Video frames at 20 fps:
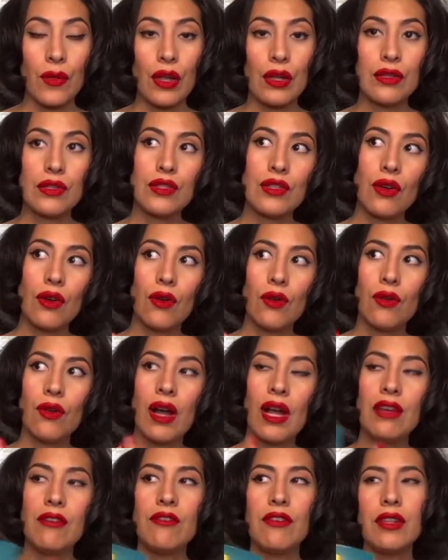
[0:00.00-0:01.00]
So
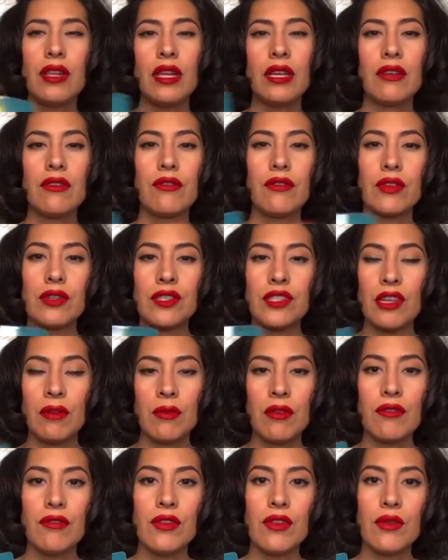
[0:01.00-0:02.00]
I feel like for
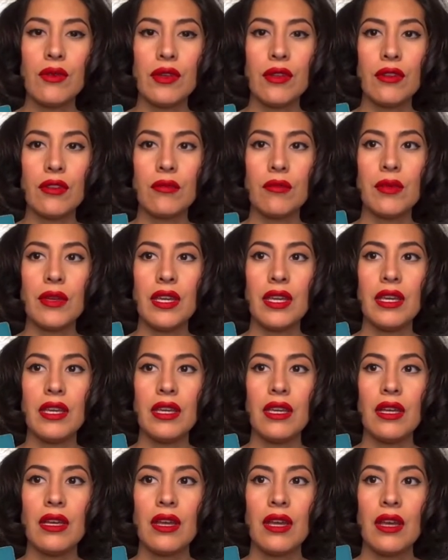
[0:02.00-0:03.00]
some of you, it'll
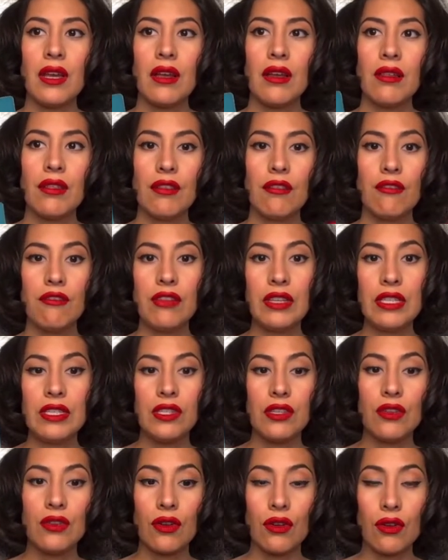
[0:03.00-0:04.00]
be the
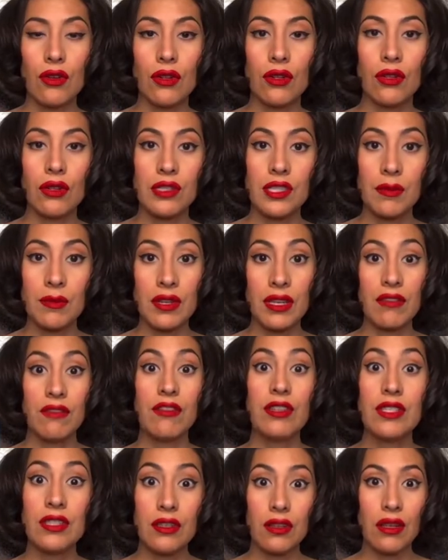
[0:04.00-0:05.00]
physical, something
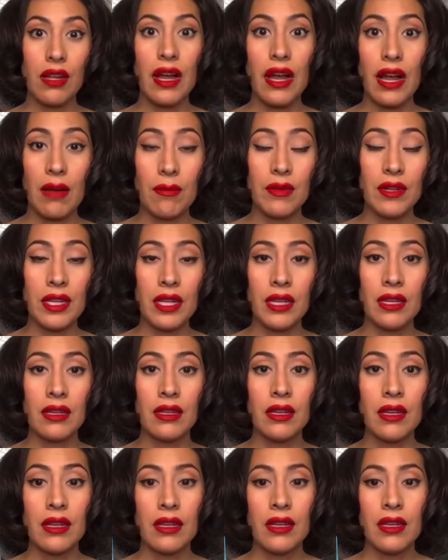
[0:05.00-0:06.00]
physical happening
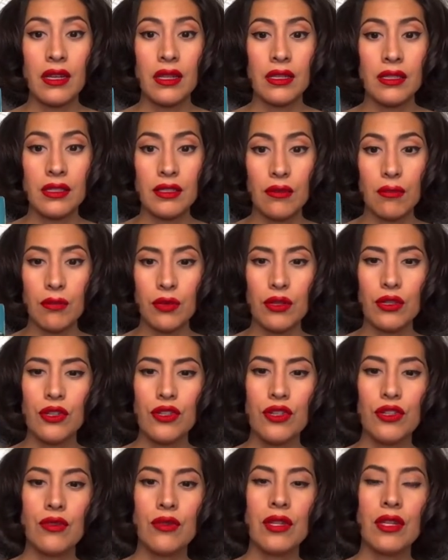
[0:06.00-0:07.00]
to
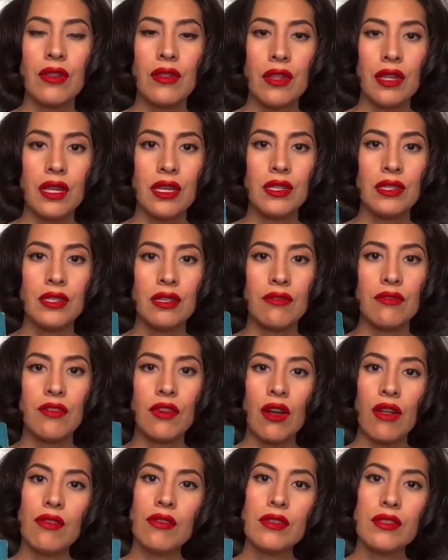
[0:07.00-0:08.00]
push you into this. And for
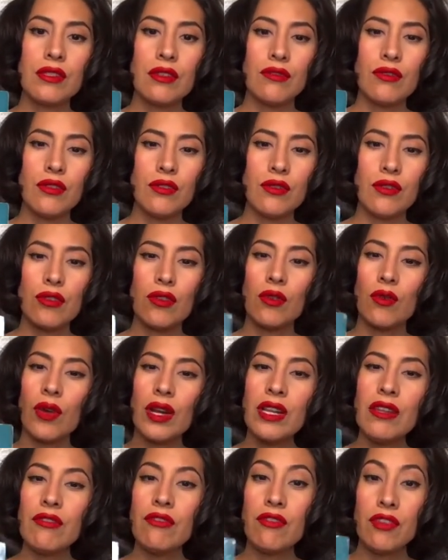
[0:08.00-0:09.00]
others of you, you're
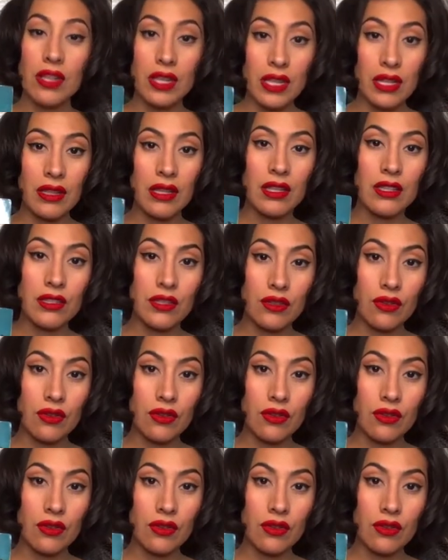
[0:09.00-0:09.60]
already feeling this.